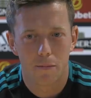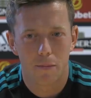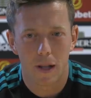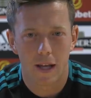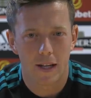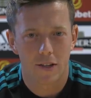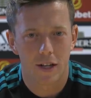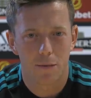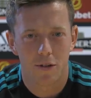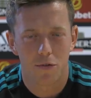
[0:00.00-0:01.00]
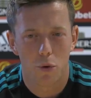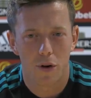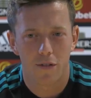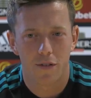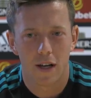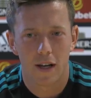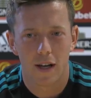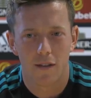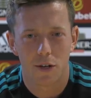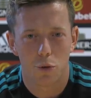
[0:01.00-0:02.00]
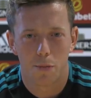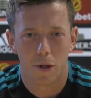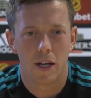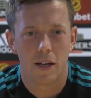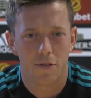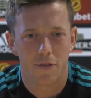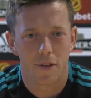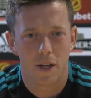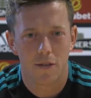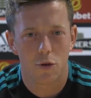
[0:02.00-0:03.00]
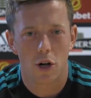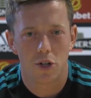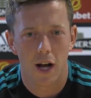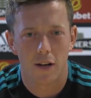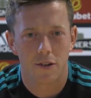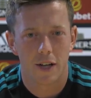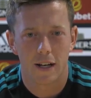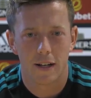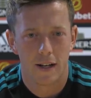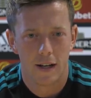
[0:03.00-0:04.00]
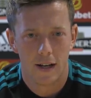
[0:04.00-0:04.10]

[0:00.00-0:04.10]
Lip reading: But like I said before, if you don't believe that you've got a chance, then